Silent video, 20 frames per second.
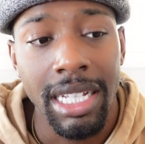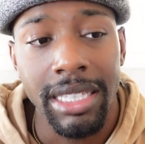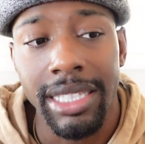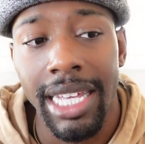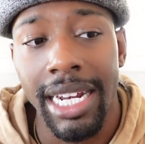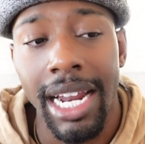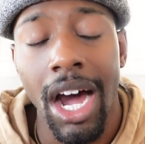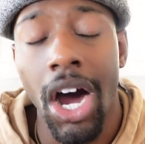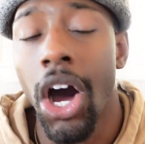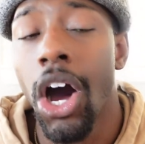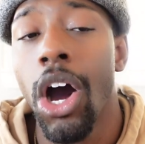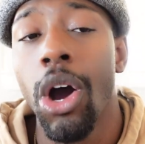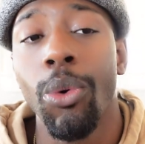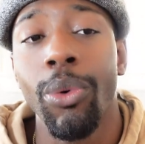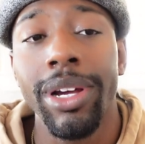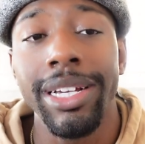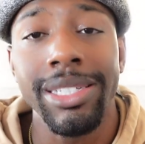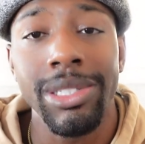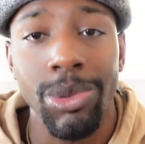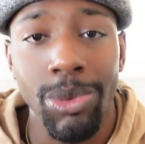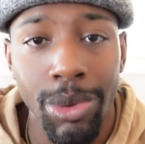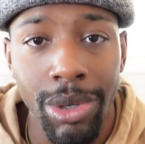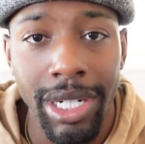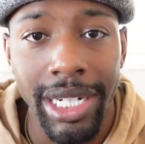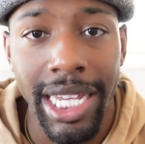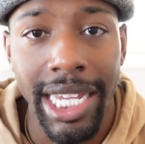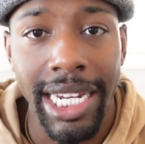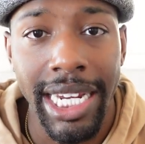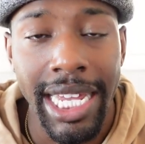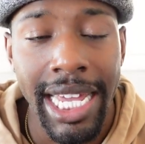that I always
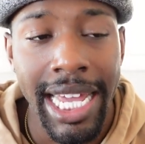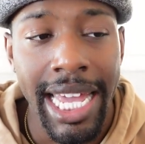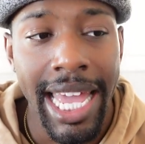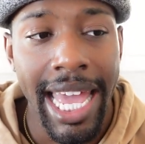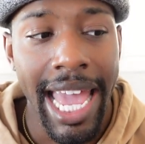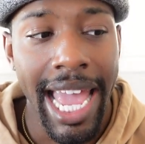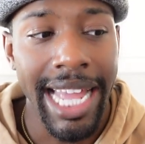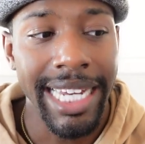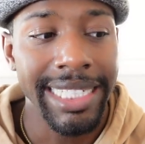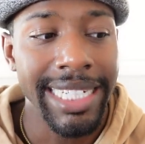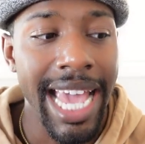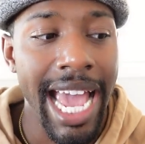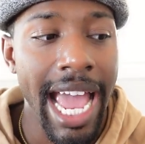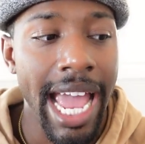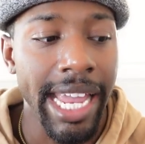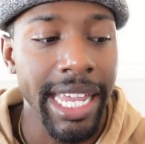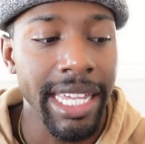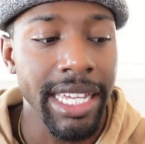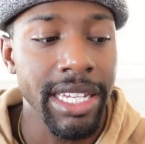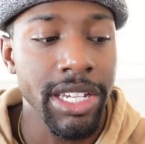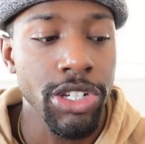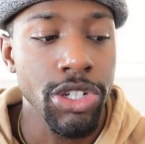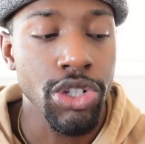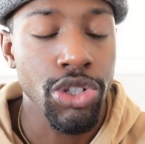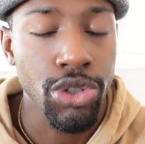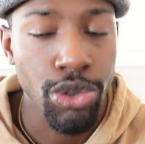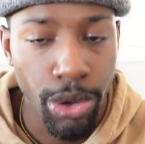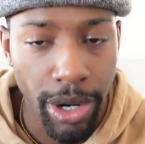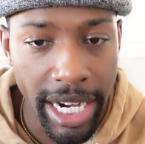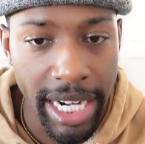wanted, and that is
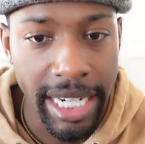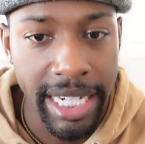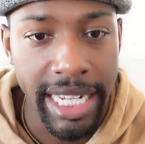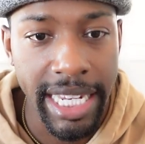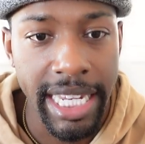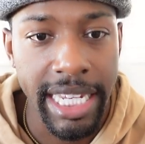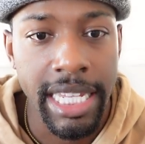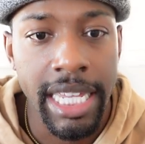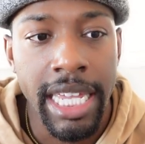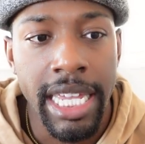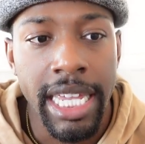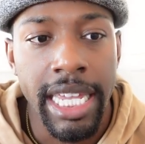training